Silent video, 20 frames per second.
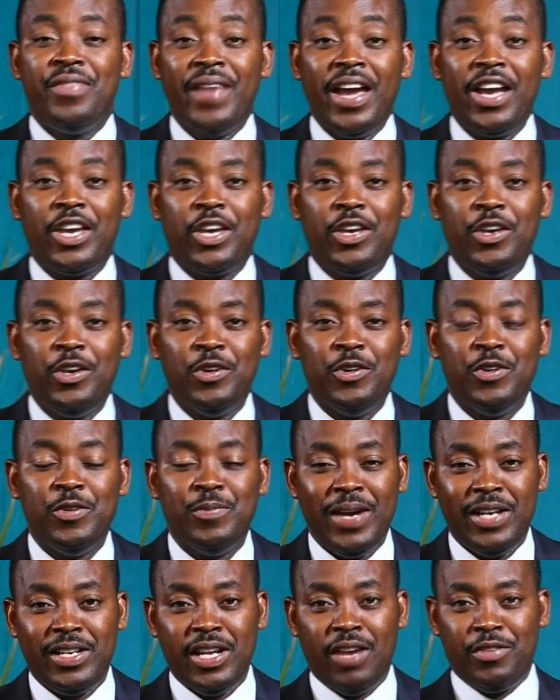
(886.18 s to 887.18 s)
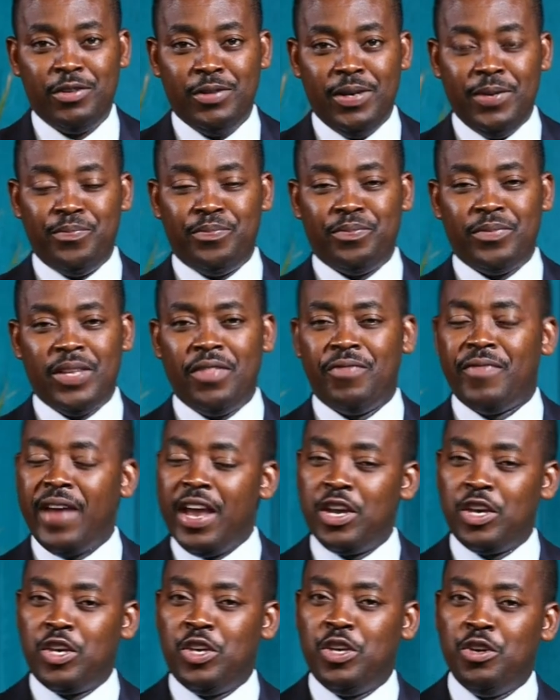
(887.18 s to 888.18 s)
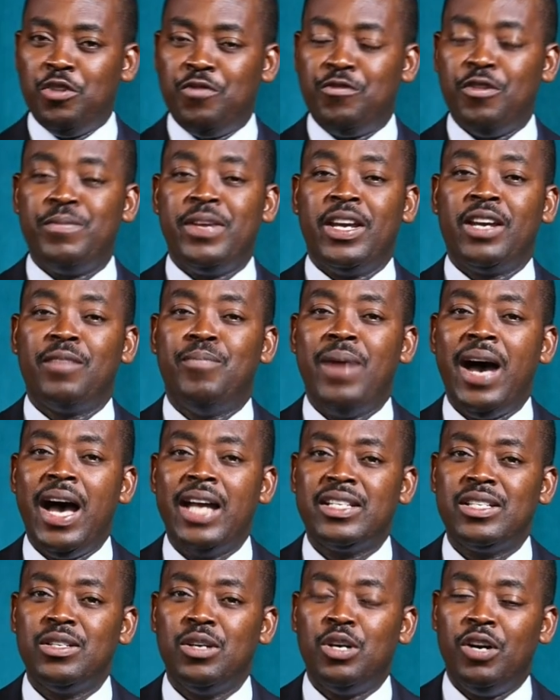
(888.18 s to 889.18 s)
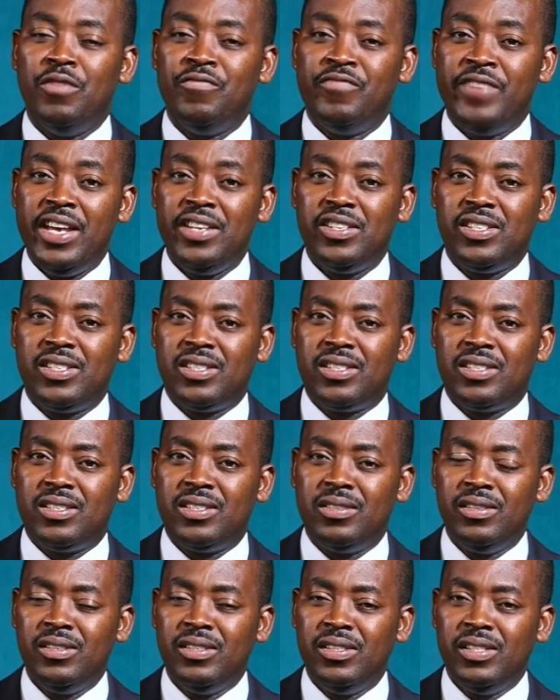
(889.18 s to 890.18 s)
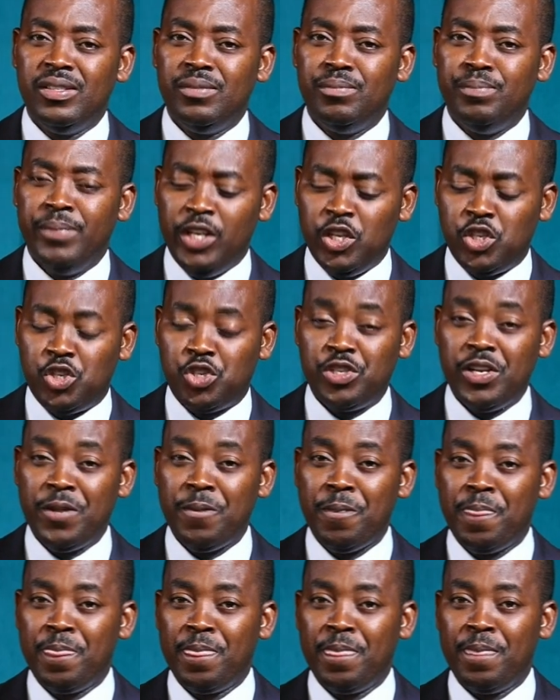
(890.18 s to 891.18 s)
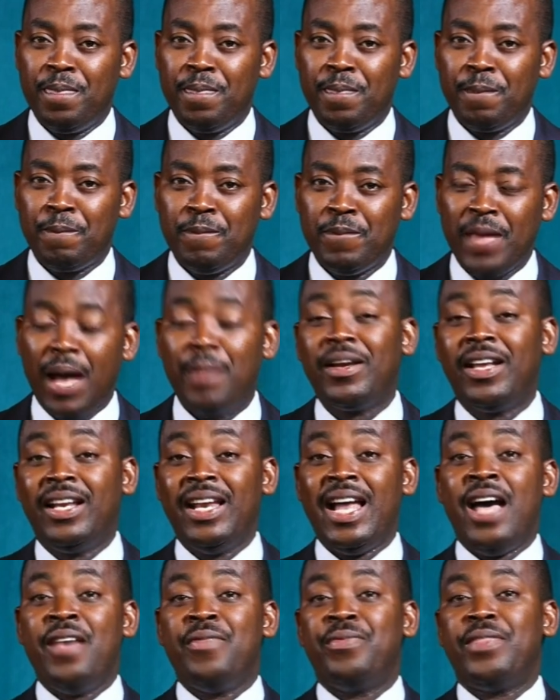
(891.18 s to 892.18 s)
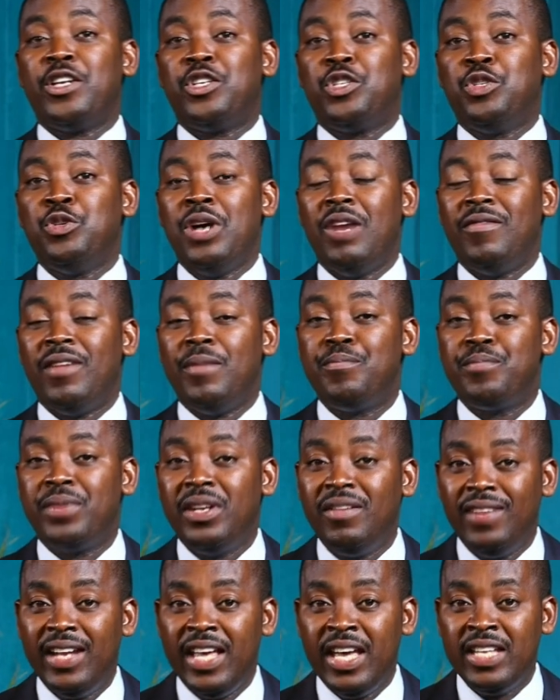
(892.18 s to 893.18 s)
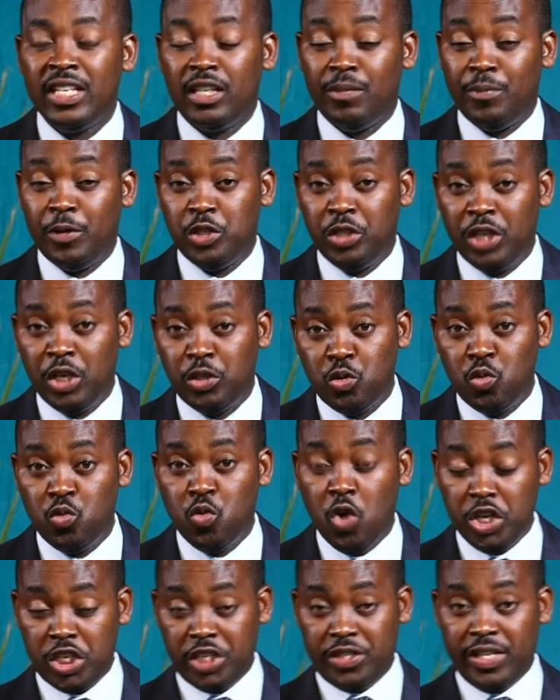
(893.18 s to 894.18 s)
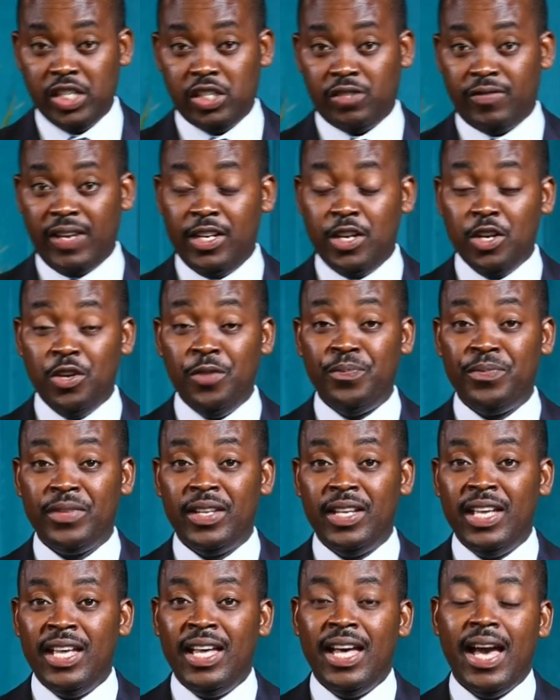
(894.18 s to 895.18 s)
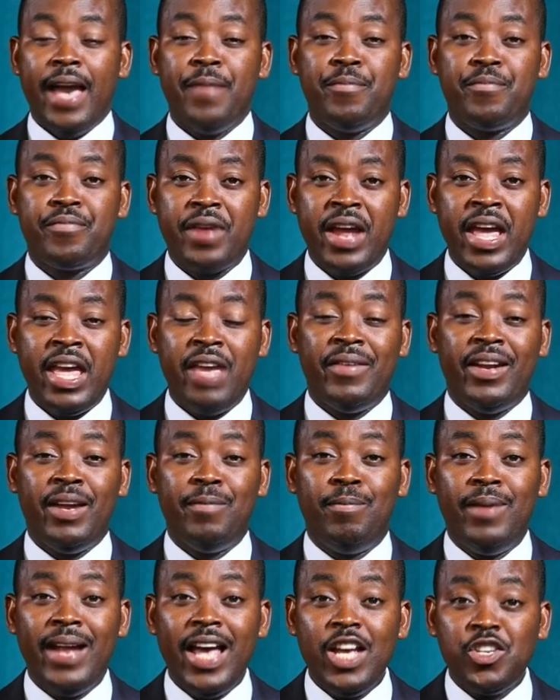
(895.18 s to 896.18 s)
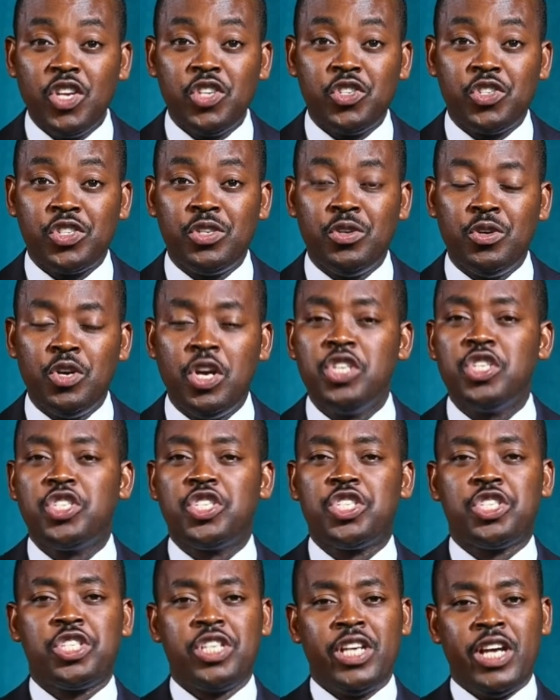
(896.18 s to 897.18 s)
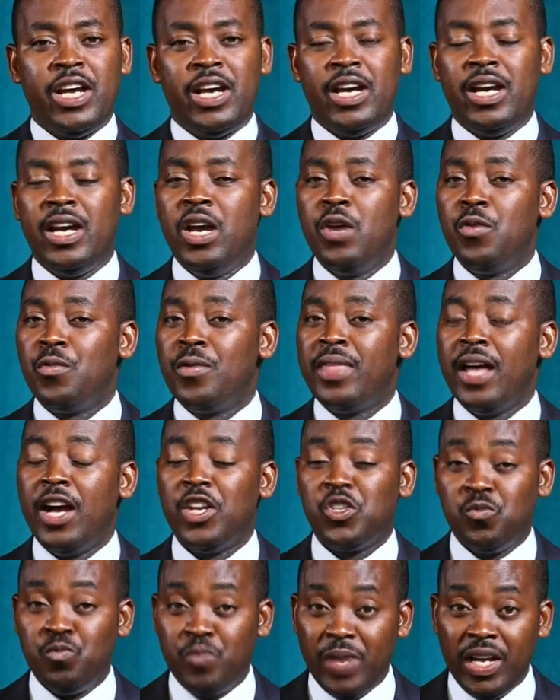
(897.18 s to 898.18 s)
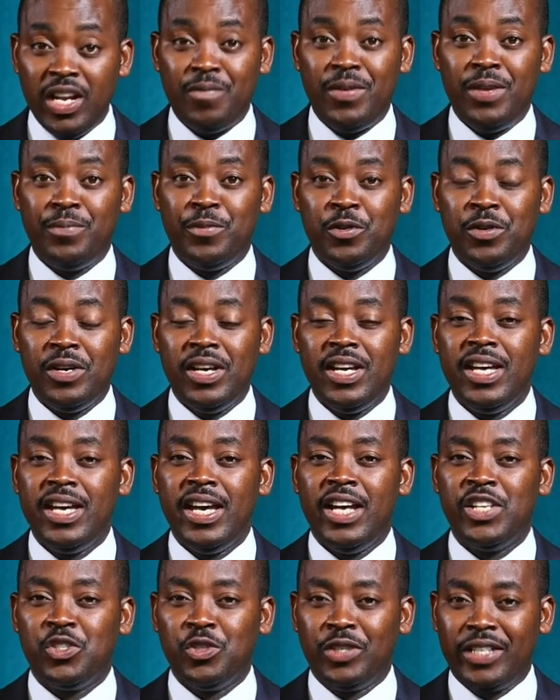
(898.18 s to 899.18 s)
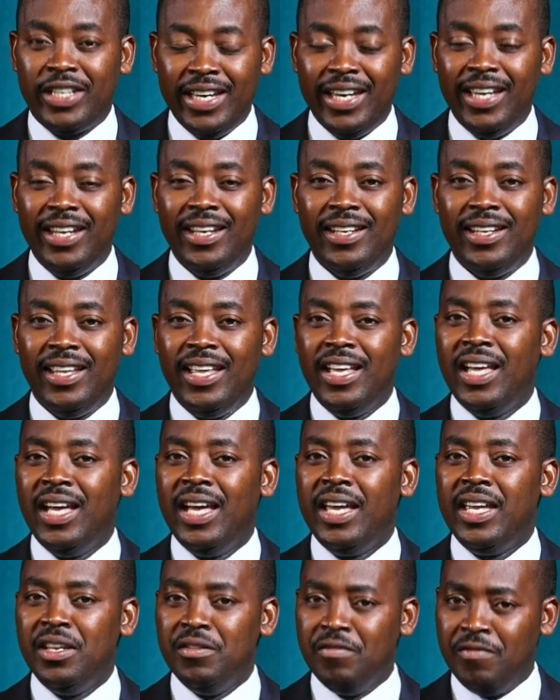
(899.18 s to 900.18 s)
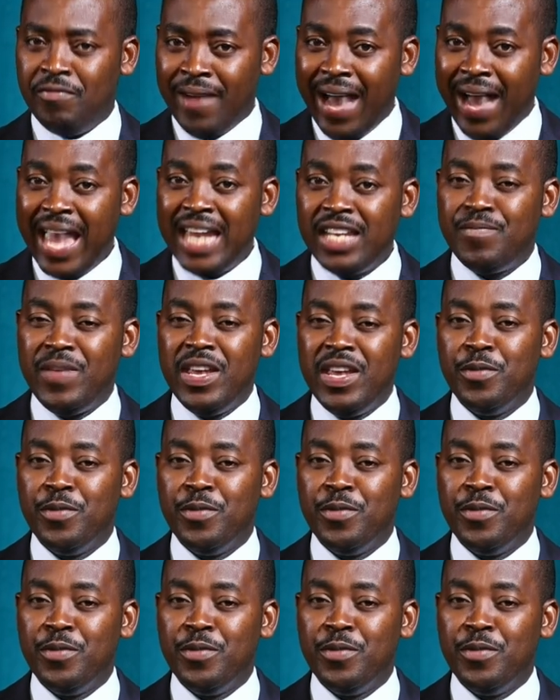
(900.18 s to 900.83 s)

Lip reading: Thank you, my dear viewer. Thank you for being part of this ministry. I'm glad that you have a privilege and opportunity to watch this video. I pray if it blesses you, share with as many people as you can. Invite